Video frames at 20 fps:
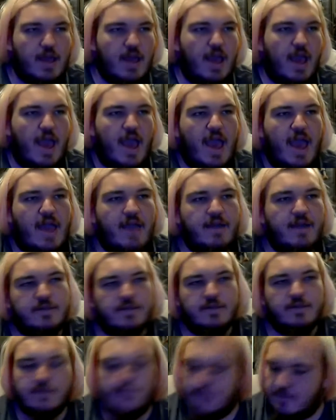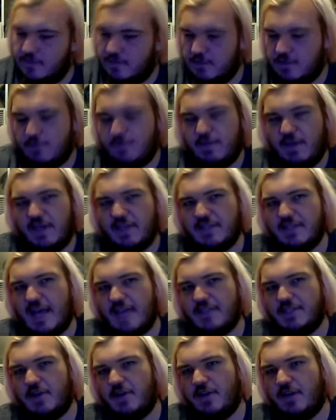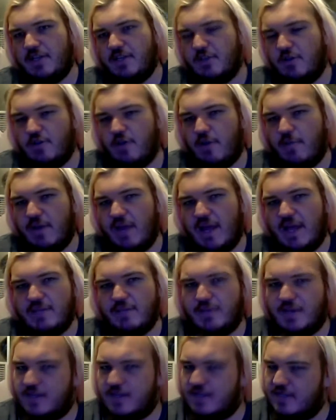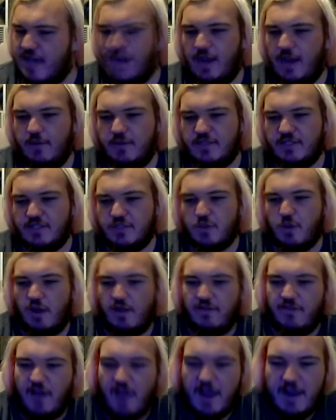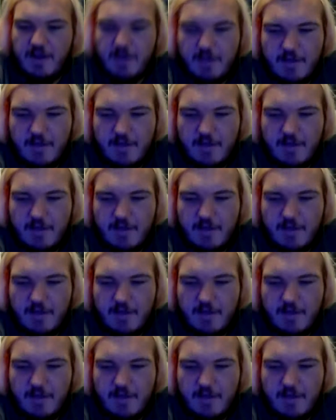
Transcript: And because that's only two nominees, because Halo was disqualified,